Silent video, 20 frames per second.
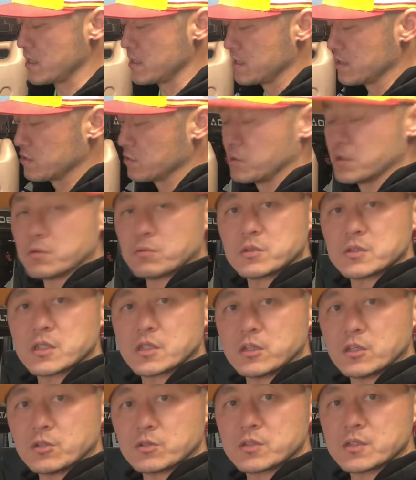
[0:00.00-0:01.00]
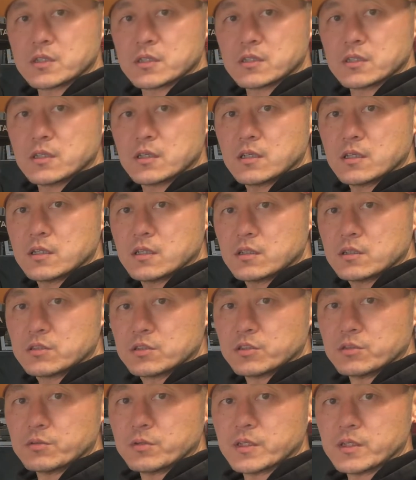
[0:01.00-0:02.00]
this one was close
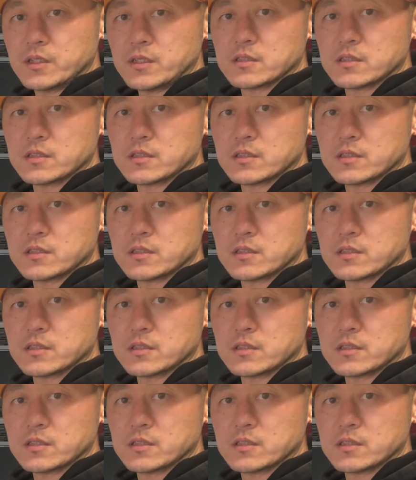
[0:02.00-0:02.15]
to it.